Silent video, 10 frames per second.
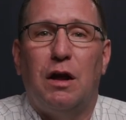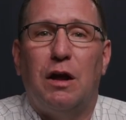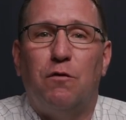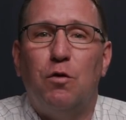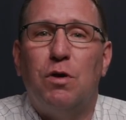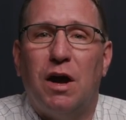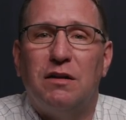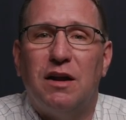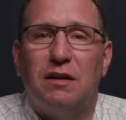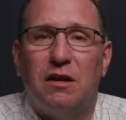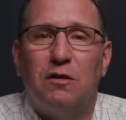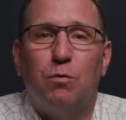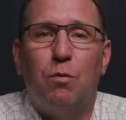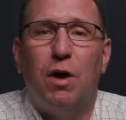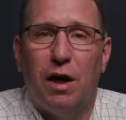If you contact us,
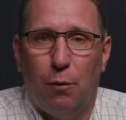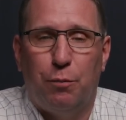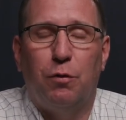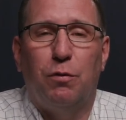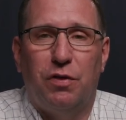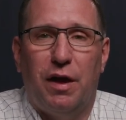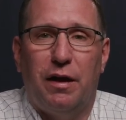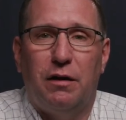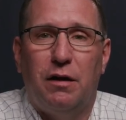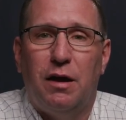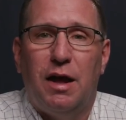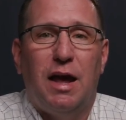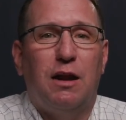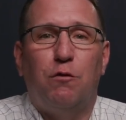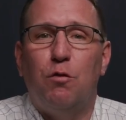we will help you with that.
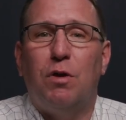And if you